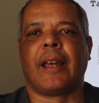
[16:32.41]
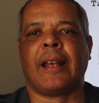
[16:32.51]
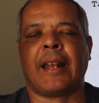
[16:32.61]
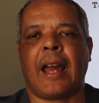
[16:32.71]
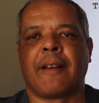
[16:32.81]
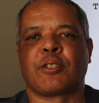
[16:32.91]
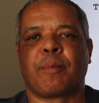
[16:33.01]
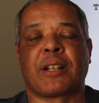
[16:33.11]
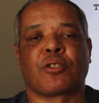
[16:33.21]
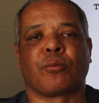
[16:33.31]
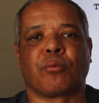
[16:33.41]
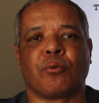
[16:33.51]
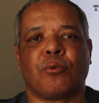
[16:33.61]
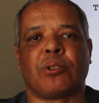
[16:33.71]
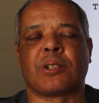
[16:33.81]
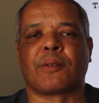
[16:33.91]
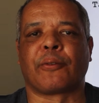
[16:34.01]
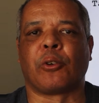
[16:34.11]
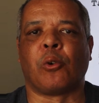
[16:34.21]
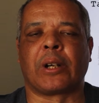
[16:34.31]
and have special rules
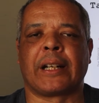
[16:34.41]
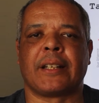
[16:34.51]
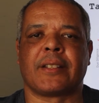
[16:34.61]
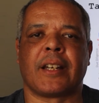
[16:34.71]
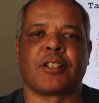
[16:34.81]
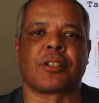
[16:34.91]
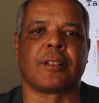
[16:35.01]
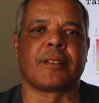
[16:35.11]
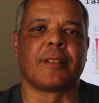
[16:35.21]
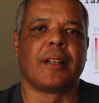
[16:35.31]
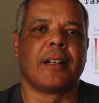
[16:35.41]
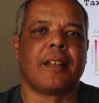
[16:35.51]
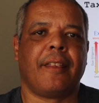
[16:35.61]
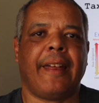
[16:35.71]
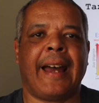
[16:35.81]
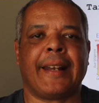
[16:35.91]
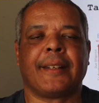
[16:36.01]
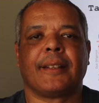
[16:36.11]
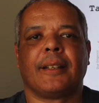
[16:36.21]
for organizations that